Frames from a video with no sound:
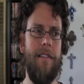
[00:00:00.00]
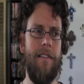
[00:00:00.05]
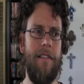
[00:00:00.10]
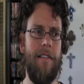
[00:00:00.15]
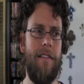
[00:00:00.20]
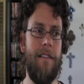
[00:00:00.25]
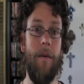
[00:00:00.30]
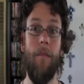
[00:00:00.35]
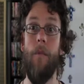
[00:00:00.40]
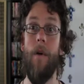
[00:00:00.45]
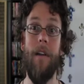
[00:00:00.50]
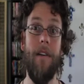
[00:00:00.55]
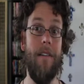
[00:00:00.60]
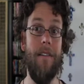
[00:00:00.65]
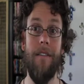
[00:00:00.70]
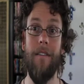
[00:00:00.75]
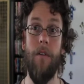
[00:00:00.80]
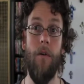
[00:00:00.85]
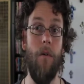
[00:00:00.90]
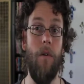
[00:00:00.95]

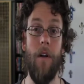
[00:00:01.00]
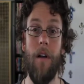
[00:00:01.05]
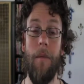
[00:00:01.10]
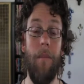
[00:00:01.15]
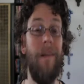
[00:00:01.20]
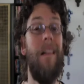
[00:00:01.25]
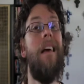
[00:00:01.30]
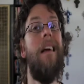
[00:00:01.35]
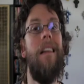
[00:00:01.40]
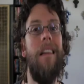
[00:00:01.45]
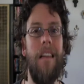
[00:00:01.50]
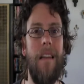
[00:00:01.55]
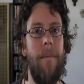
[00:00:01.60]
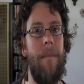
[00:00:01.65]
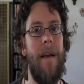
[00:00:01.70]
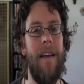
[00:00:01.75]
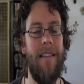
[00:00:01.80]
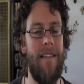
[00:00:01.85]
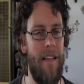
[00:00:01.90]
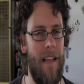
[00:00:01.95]
somewhat or completely
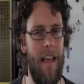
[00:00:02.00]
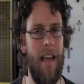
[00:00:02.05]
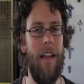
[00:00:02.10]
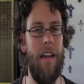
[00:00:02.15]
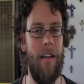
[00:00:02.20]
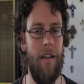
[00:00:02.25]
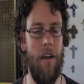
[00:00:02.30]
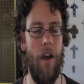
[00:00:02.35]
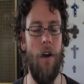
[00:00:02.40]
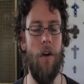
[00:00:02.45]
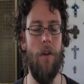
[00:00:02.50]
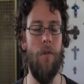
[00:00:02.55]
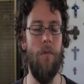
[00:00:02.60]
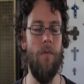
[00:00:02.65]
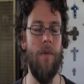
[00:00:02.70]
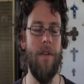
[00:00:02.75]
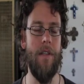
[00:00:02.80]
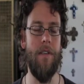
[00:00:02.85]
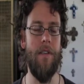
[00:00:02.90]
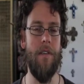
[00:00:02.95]
domesticated goat
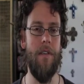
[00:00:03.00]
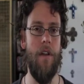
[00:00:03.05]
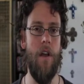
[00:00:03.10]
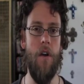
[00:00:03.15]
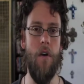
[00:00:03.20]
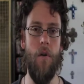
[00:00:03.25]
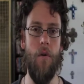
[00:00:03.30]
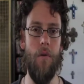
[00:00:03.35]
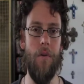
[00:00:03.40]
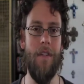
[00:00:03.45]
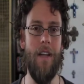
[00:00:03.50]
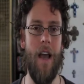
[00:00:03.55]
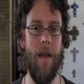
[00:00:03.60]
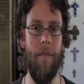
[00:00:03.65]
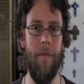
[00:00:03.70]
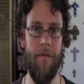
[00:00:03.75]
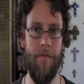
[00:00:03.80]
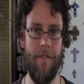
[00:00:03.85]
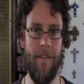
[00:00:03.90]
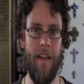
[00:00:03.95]
was no
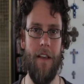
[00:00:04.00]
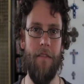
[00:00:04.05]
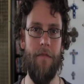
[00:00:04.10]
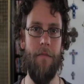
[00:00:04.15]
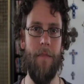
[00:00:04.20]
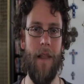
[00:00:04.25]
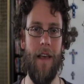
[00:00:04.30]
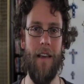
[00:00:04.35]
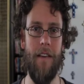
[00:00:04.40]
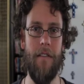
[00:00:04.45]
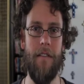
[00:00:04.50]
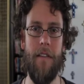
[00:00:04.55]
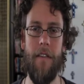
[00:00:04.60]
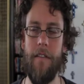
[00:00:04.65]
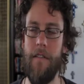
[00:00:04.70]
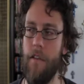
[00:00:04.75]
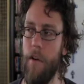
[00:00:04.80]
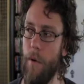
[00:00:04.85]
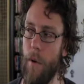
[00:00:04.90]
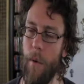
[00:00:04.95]
type of safe place,
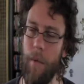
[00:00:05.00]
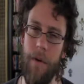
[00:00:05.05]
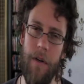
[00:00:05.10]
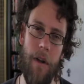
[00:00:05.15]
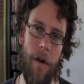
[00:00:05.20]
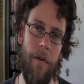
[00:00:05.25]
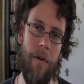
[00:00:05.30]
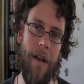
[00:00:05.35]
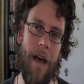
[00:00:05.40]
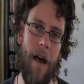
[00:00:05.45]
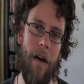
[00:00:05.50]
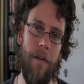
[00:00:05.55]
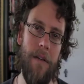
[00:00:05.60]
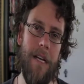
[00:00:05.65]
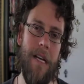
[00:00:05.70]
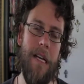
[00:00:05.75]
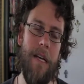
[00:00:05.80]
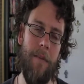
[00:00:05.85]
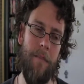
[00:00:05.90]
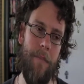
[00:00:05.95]
so it would no doubt
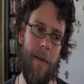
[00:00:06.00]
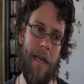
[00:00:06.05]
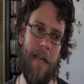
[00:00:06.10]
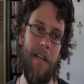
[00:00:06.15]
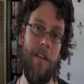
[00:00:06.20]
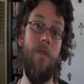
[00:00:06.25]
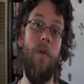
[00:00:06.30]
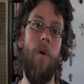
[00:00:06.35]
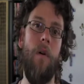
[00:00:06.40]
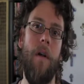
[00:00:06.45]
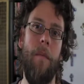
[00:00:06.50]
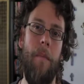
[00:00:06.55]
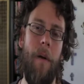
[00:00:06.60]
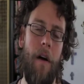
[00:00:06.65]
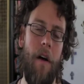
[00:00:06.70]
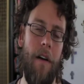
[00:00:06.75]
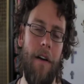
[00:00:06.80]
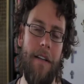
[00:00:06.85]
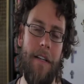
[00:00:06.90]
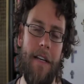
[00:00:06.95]
be torn
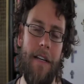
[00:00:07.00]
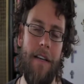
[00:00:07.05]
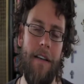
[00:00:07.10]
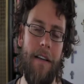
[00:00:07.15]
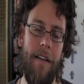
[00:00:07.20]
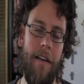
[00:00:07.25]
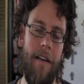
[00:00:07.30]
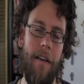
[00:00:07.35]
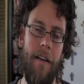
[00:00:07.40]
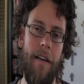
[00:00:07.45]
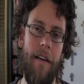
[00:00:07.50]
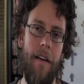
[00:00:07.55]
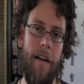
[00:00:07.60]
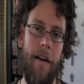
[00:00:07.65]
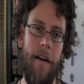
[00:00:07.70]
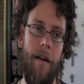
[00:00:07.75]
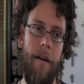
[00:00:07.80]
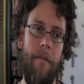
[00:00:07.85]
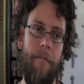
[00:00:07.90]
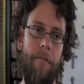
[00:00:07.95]
apart
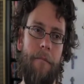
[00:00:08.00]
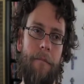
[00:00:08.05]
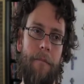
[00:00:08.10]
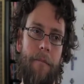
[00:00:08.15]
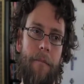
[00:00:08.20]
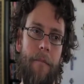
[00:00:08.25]
by